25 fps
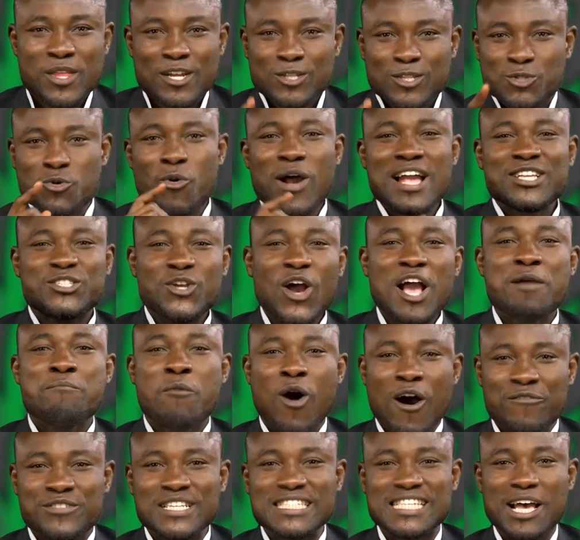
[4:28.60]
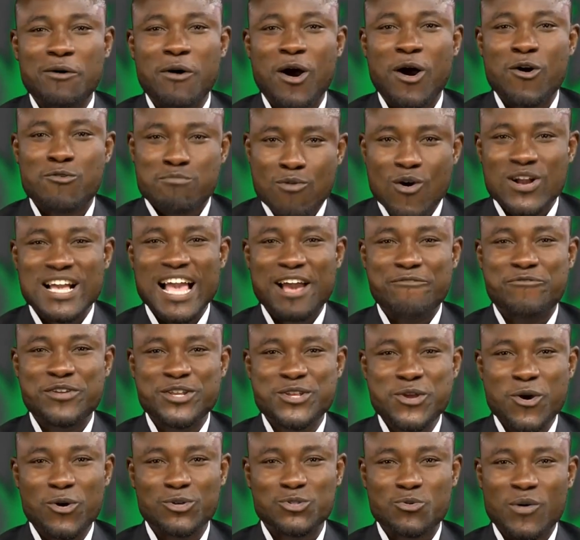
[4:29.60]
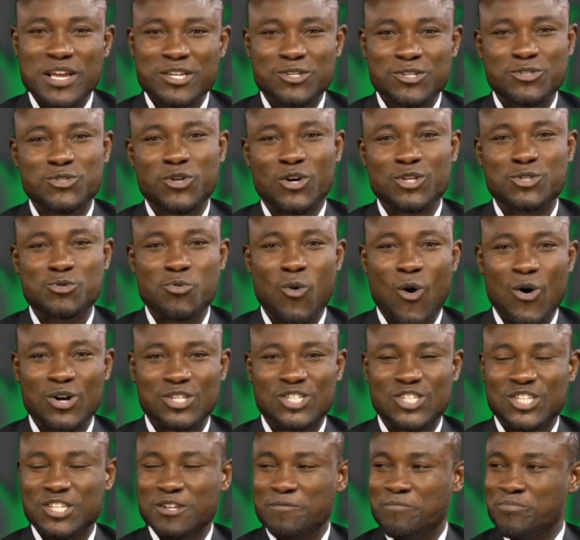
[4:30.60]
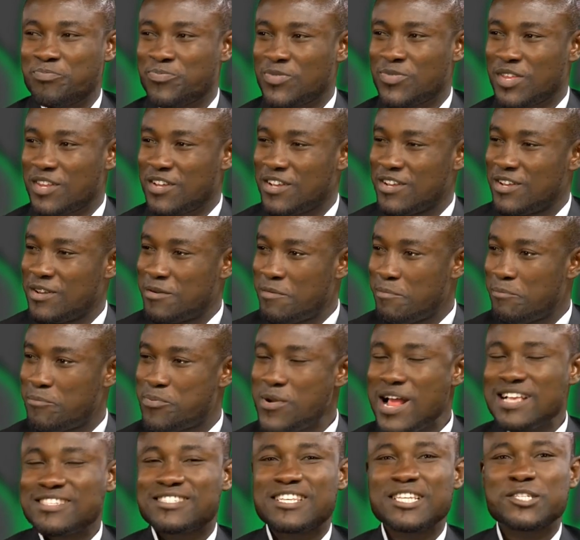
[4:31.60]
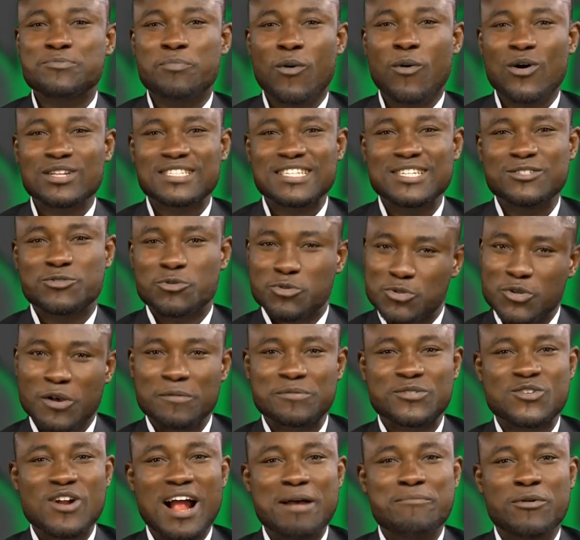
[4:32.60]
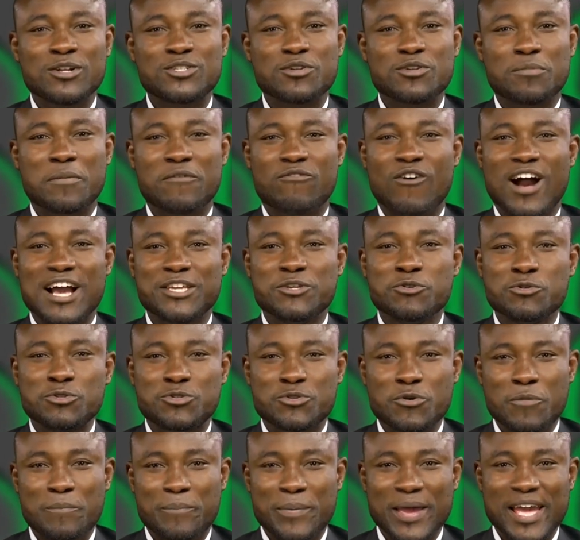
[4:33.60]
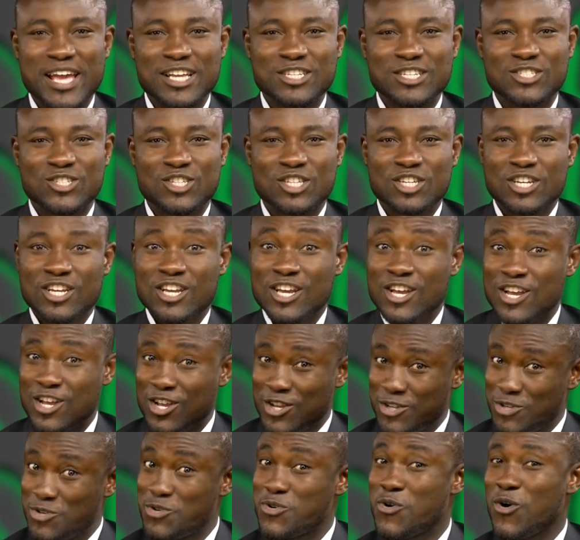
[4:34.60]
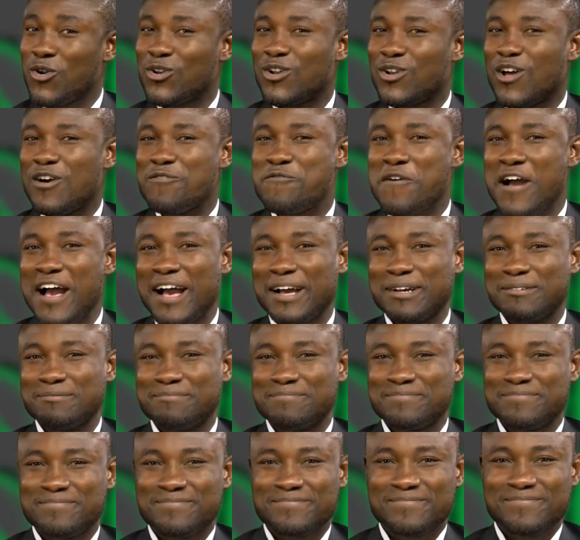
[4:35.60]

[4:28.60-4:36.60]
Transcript: To enjoy more of these our Ogbonge videos when you just watch, press this button to subscribe on top of our YouTube page. You go love her.